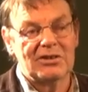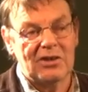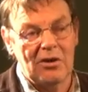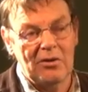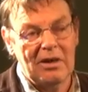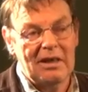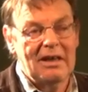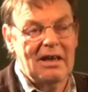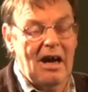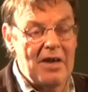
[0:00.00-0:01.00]
So
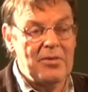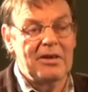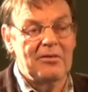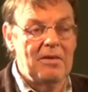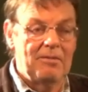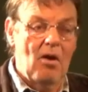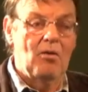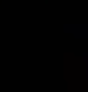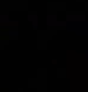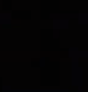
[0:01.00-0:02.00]
I think
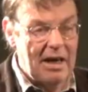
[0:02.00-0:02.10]
revolt,